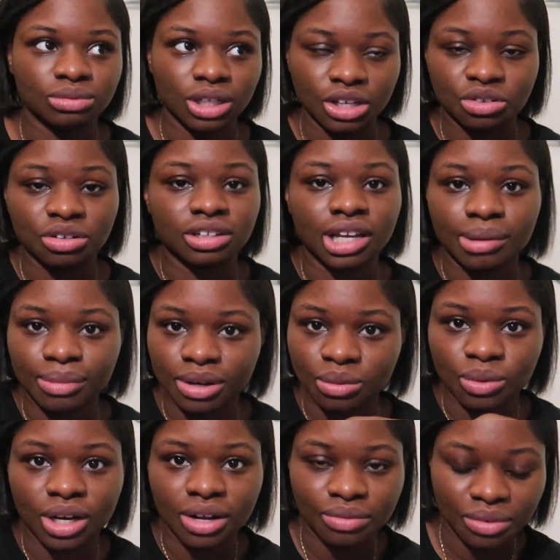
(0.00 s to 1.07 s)
entertainment
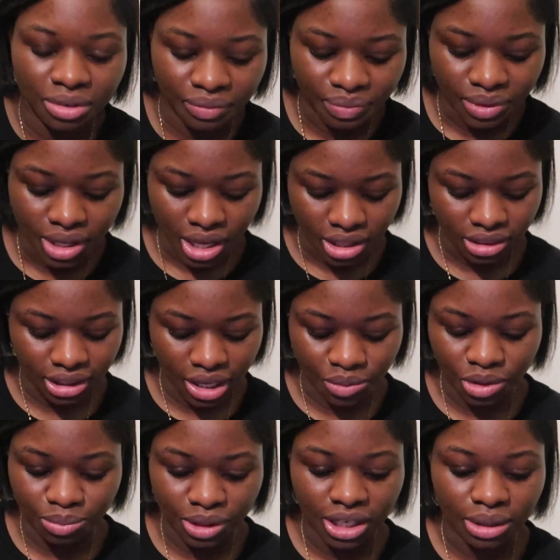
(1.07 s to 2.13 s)
whatever, they
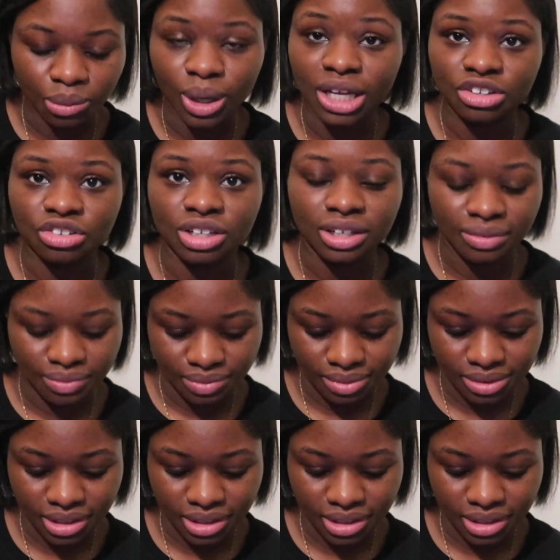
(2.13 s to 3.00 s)
would be in Y G.